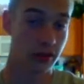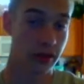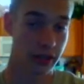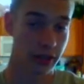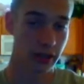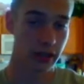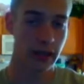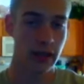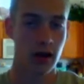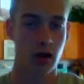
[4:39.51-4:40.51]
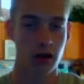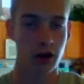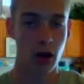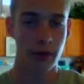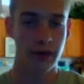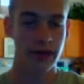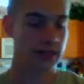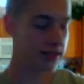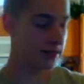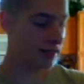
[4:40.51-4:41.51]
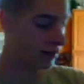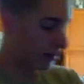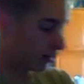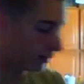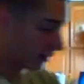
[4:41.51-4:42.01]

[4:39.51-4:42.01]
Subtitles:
really good. On carpet, it doesn't sound any